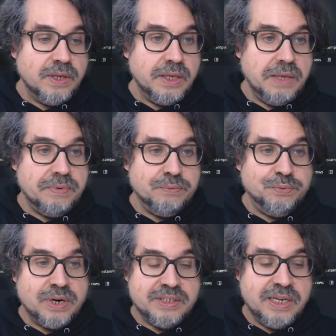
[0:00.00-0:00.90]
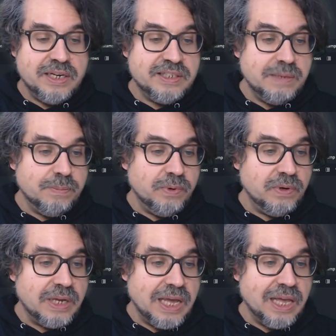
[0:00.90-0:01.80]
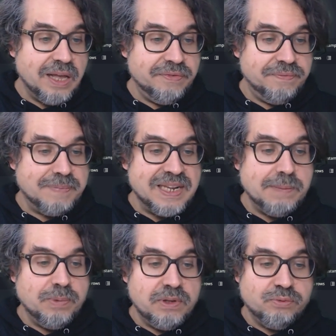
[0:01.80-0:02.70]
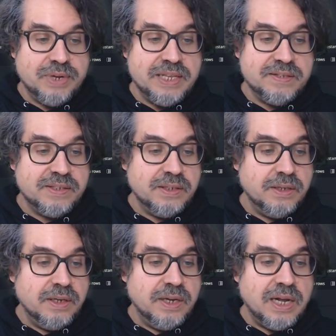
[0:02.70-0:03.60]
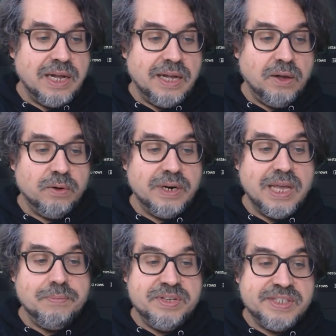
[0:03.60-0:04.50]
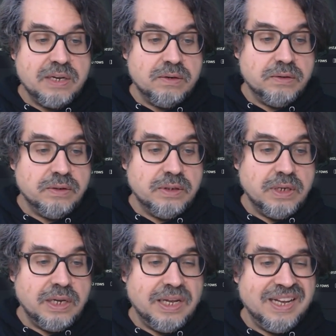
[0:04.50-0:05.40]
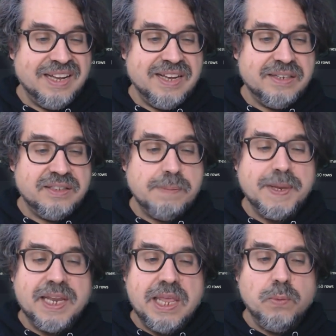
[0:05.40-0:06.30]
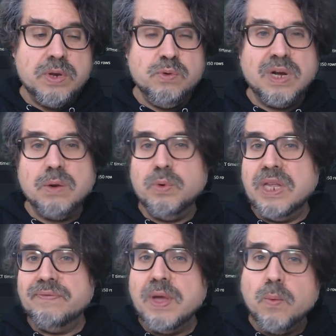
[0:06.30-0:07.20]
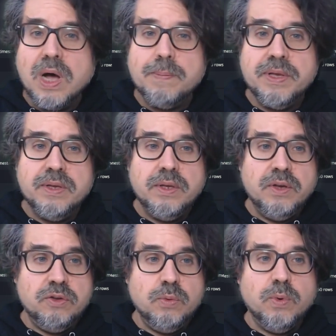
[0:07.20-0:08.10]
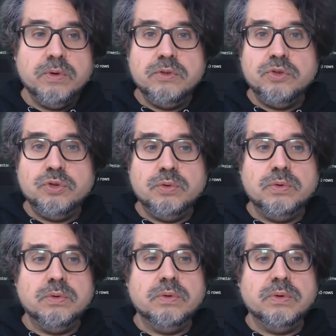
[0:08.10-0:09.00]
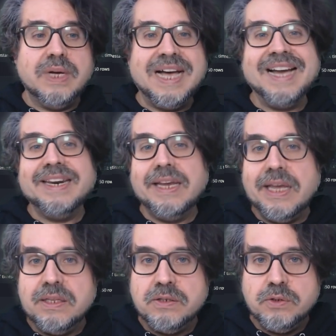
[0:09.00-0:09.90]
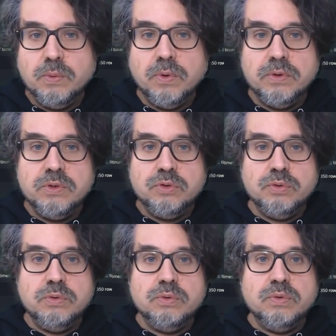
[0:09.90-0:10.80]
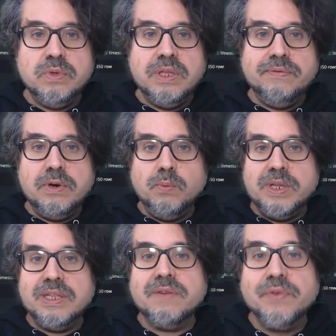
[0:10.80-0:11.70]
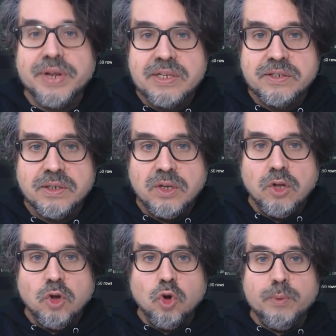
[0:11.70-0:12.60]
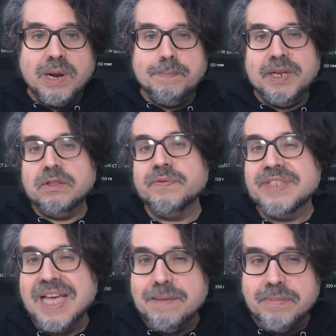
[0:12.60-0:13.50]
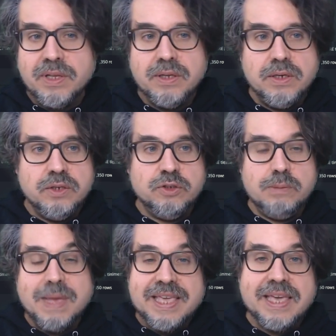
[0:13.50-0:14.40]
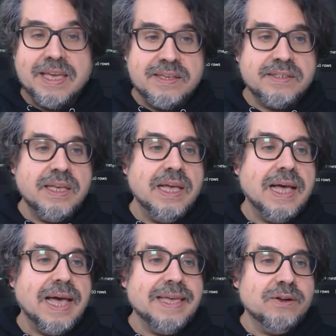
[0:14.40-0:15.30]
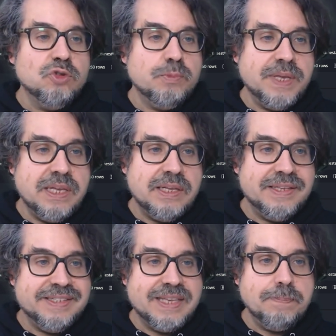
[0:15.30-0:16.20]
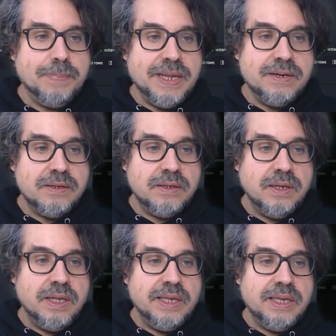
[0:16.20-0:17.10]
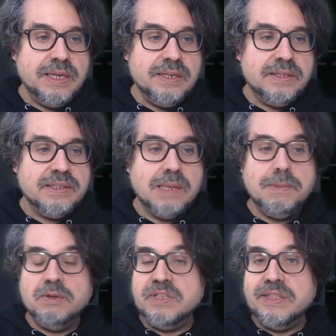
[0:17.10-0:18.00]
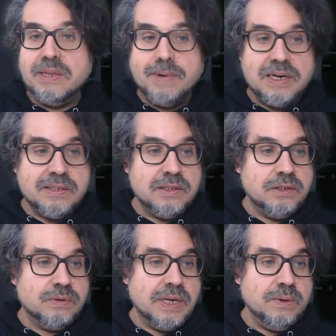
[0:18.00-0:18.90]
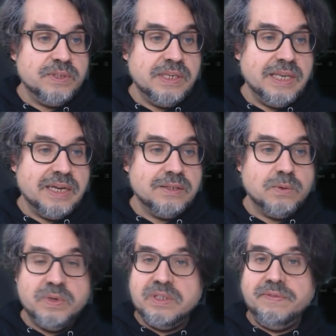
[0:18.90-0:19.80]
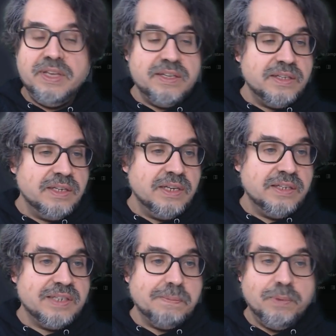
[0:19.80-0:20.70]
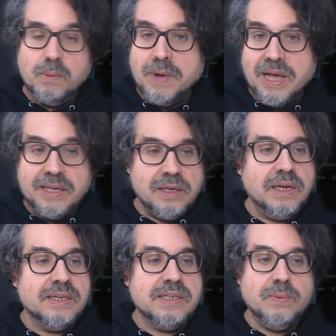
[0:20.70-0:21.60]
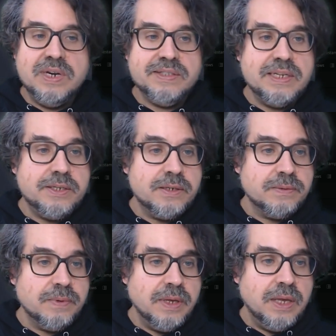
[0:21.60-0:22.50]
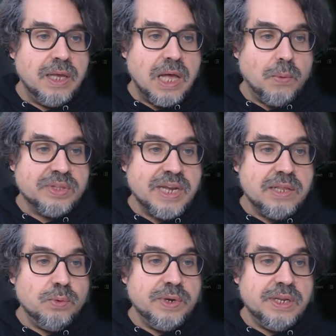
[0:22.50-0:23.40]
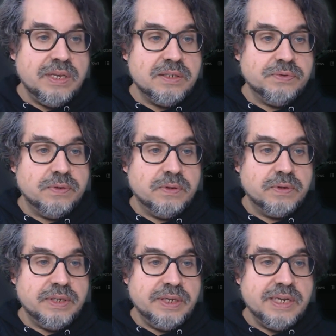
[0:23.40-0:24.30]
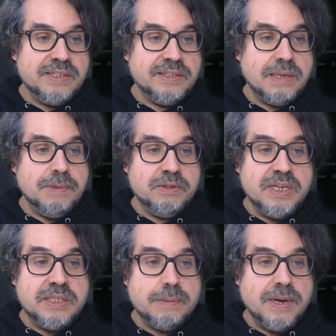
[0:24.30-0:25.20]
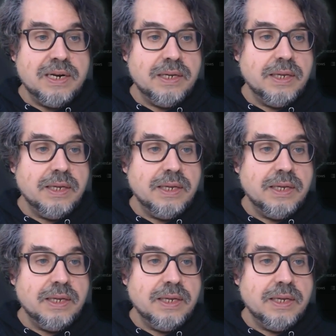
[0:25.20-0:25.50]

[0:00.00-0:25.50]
even for a single symbol, I have multiple trades on every second. Typically, when you calculate VWAP, you want to aggregate, you want to do the volume weighted average over a period of time. So in my case, I'm going to be sampling in 10 minutes intervals. So I'm using just QuestDB sample by a SQL extension. And what I'm doing is, for each 10 minutes interval,